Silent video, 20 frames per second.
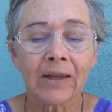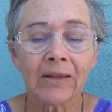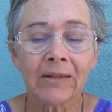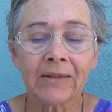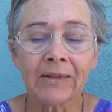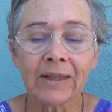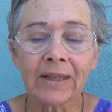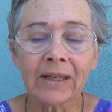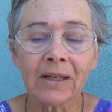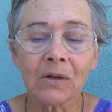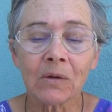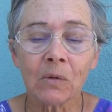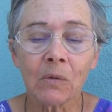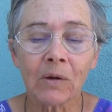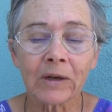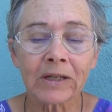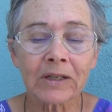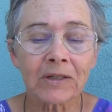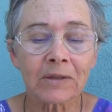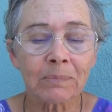thee
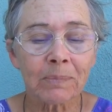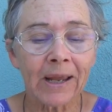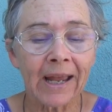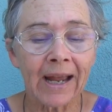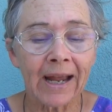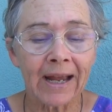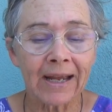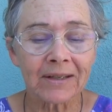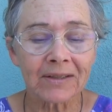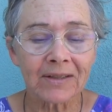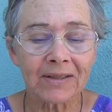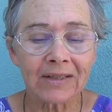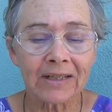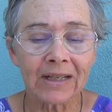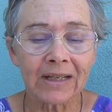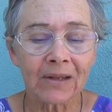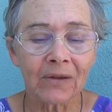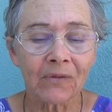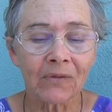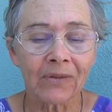what is past,
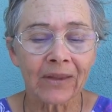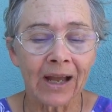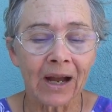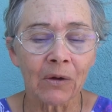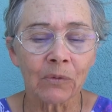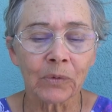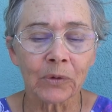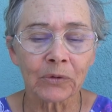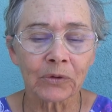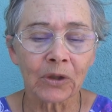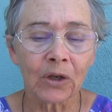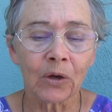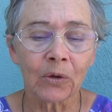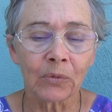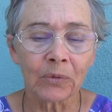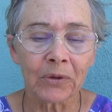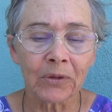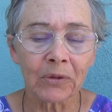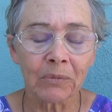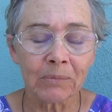if thou wilt go
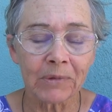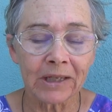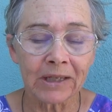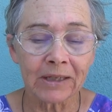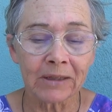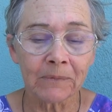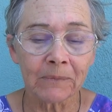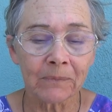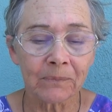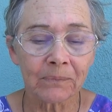with me.